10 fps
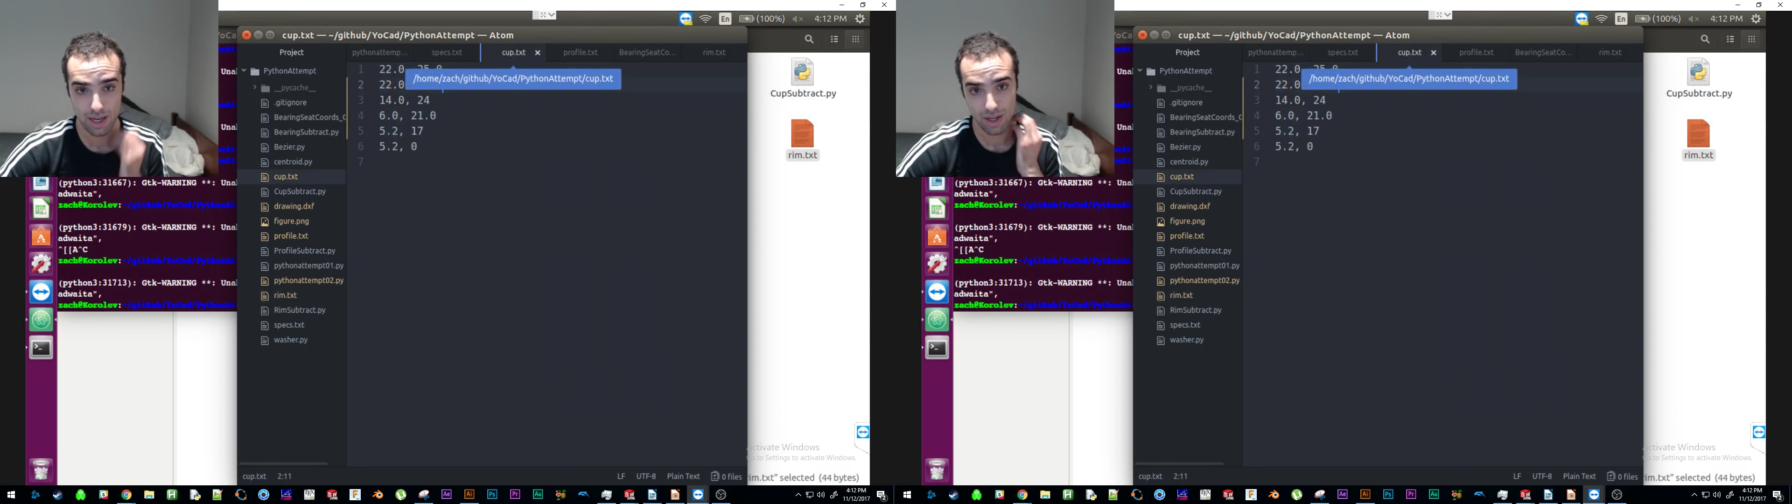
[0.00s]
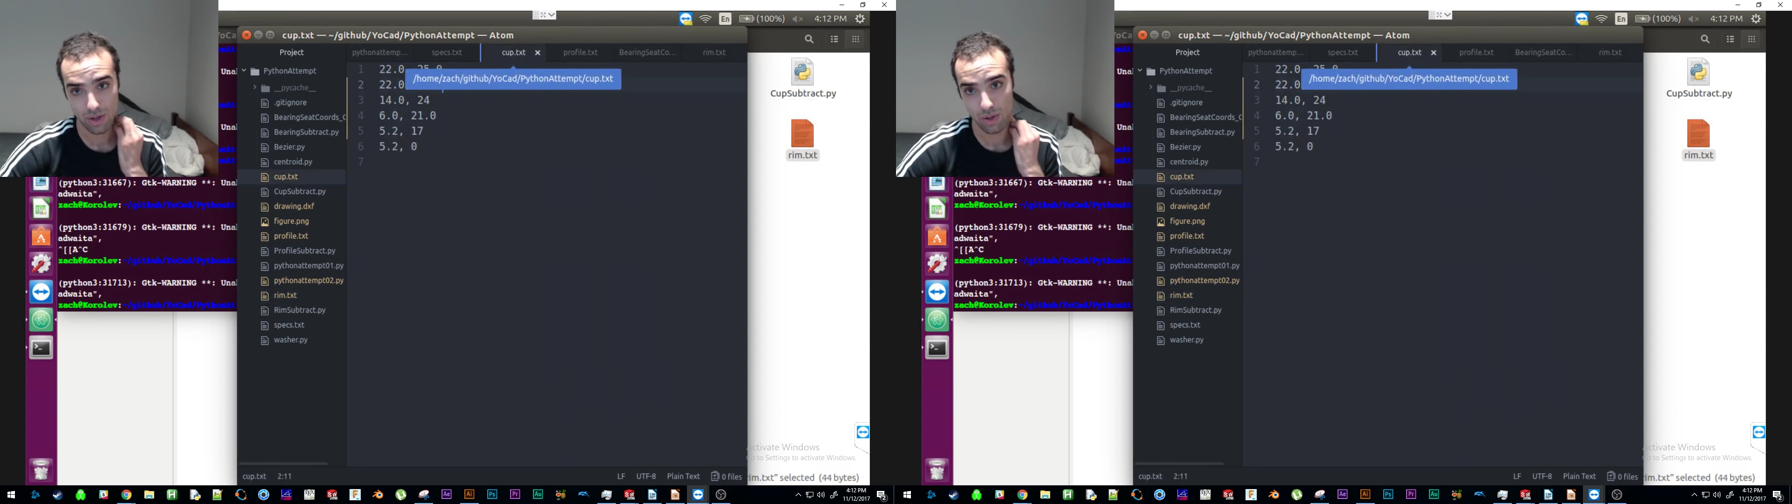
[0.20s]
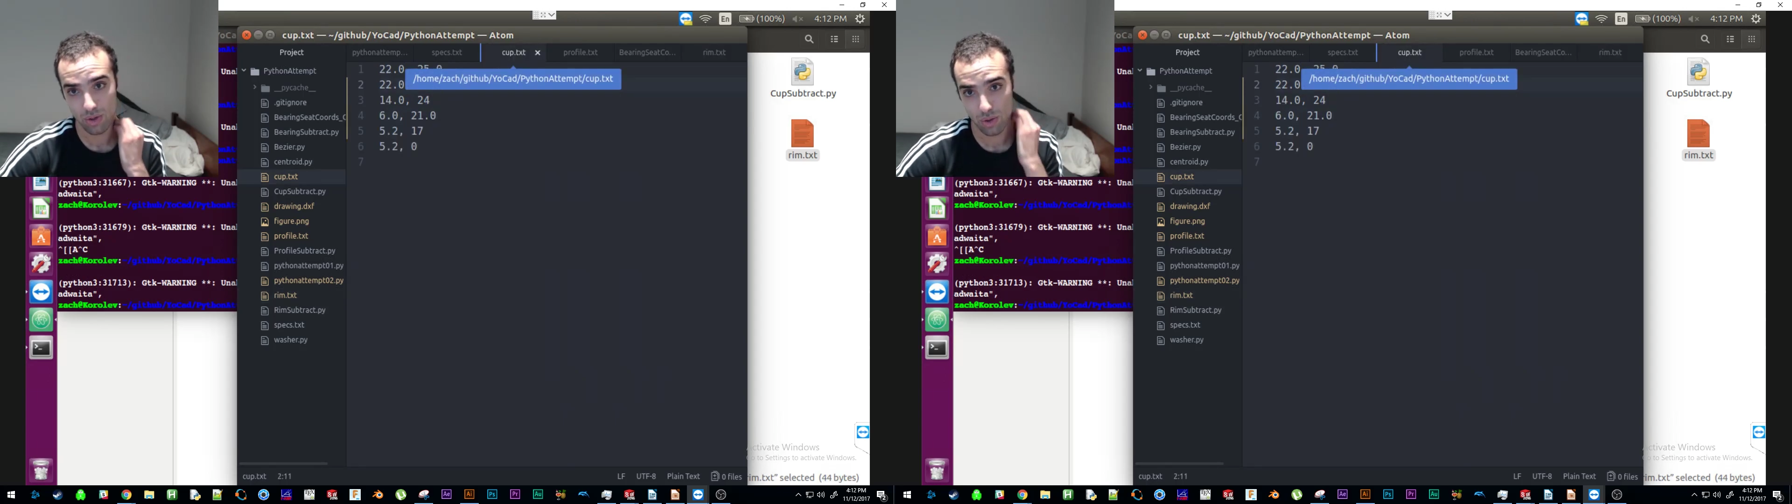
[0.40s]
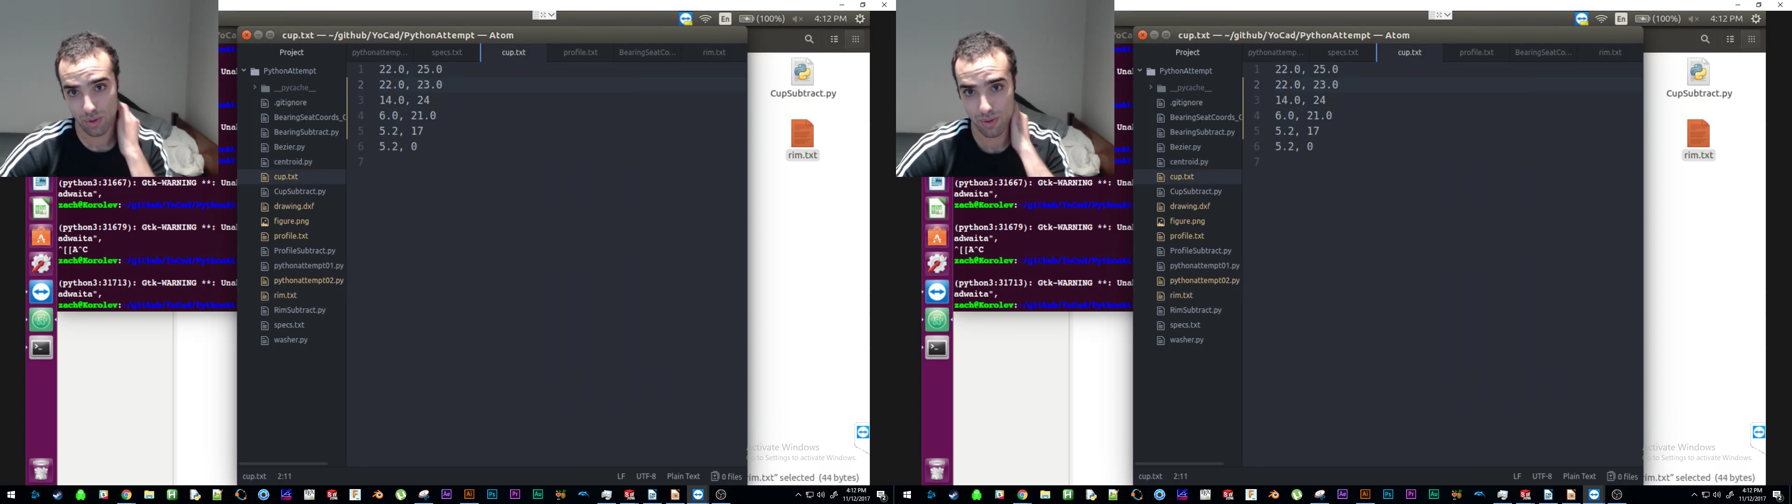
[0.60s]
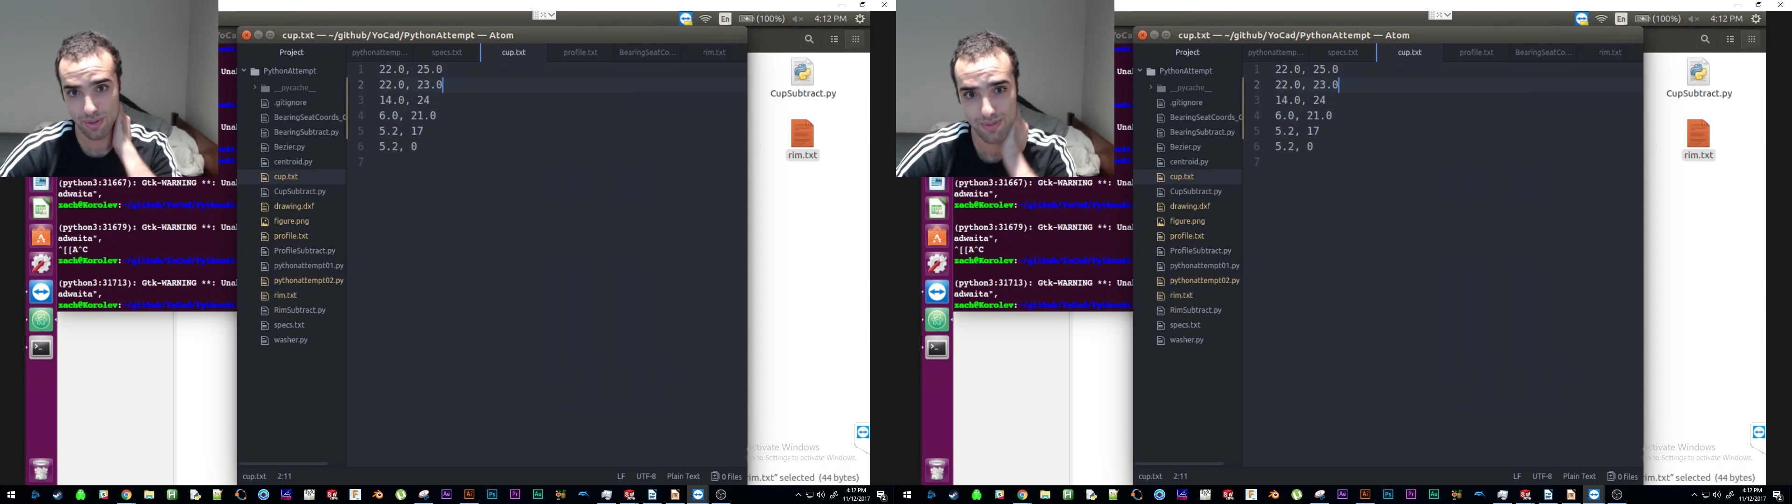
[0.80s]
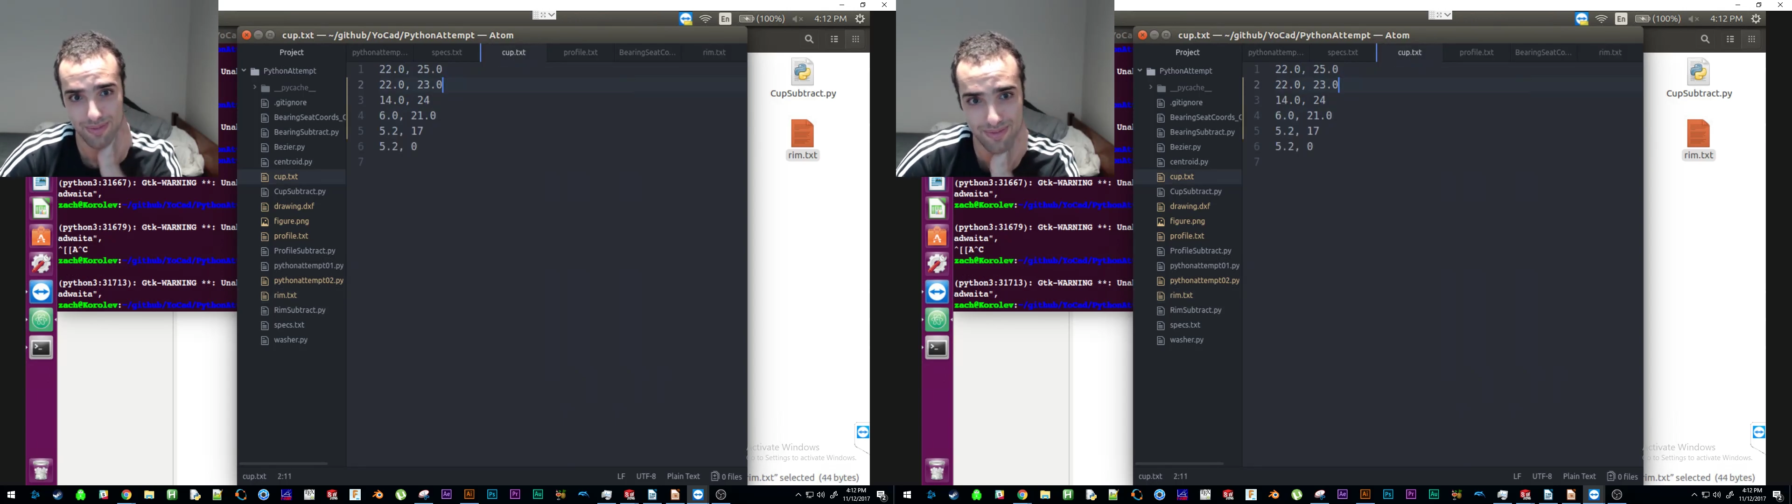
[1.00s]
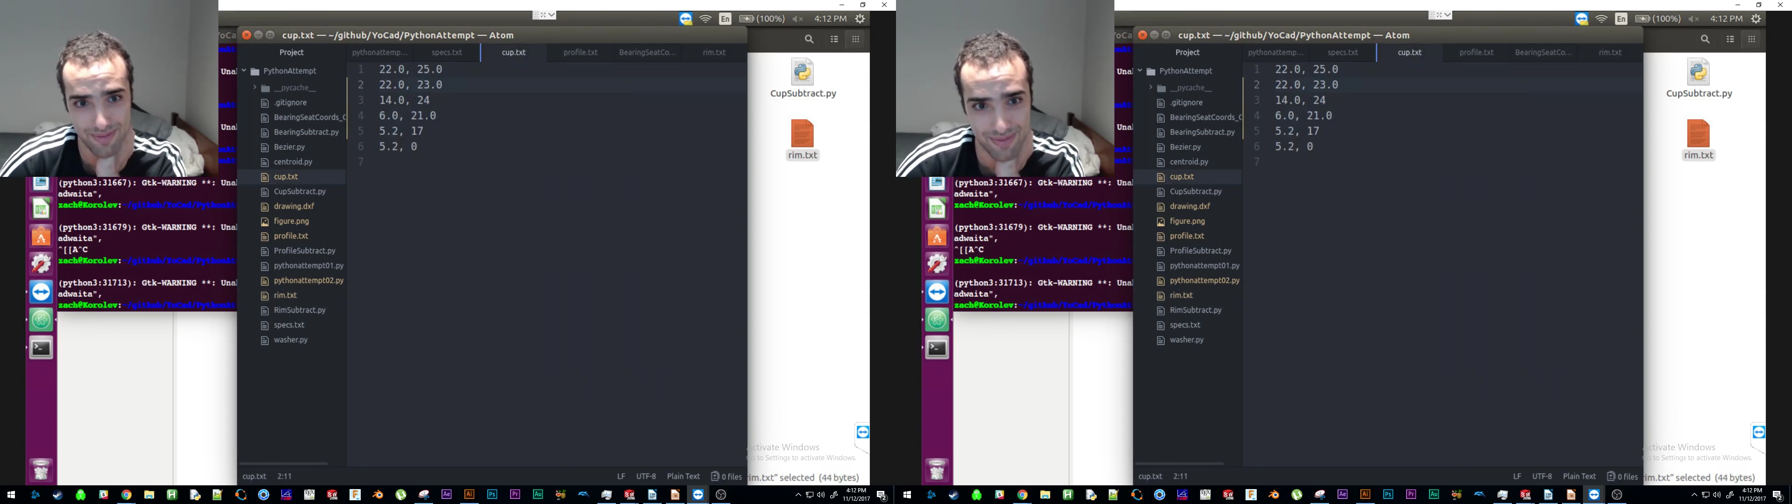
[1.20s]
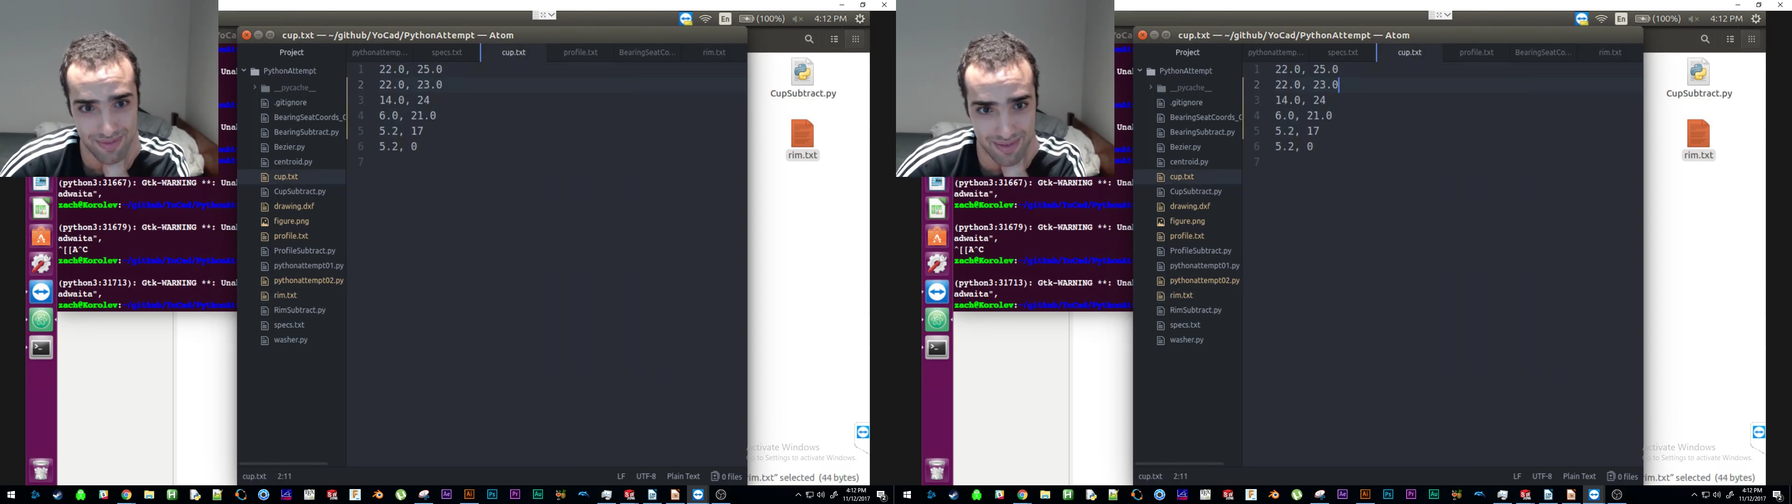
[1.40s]
Ooh,
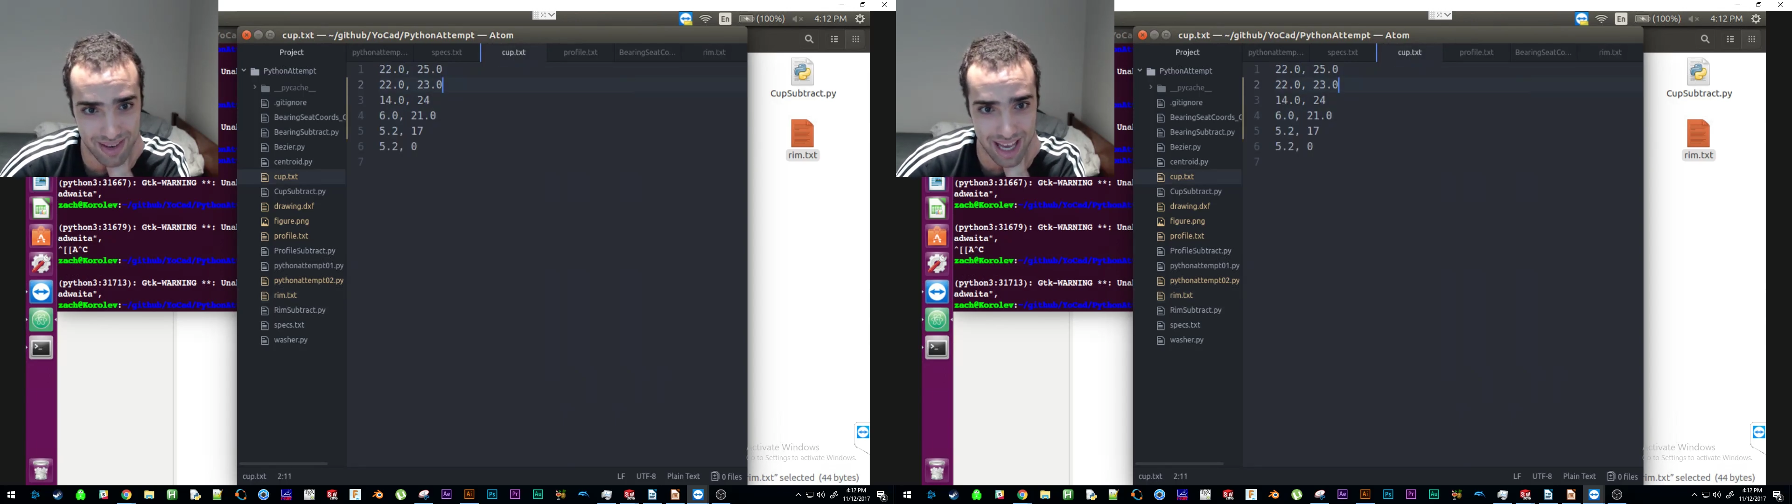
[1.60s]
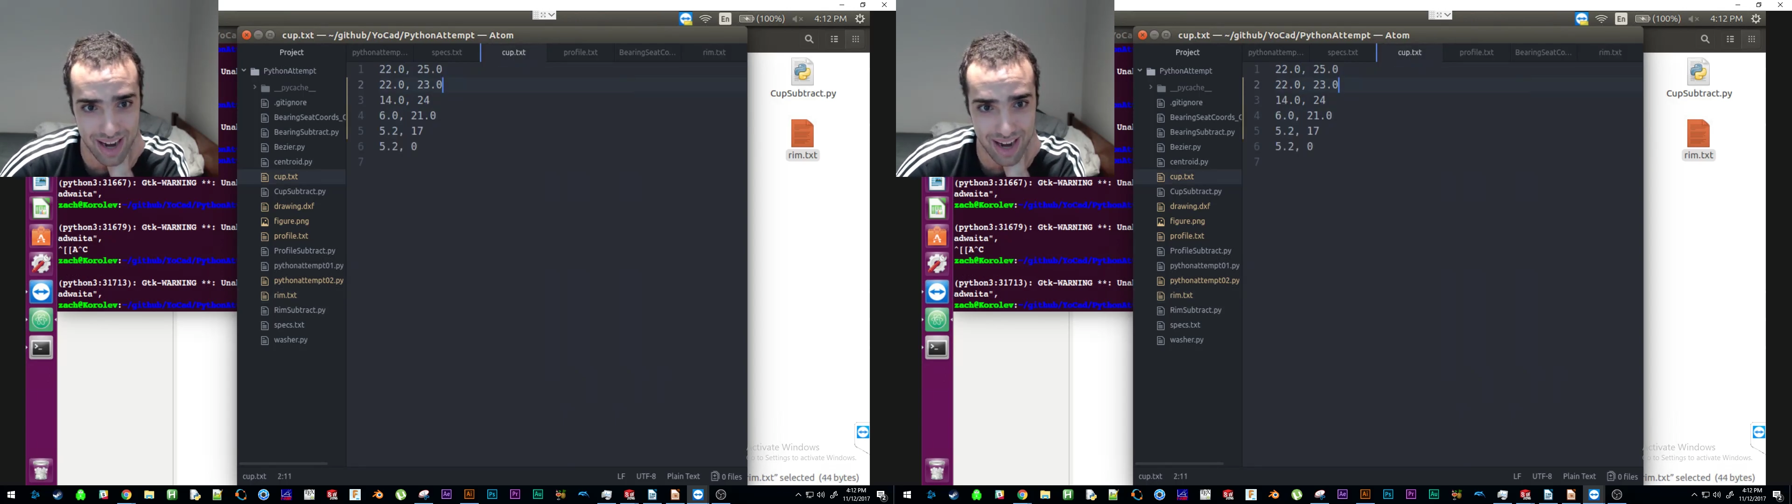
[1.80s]
I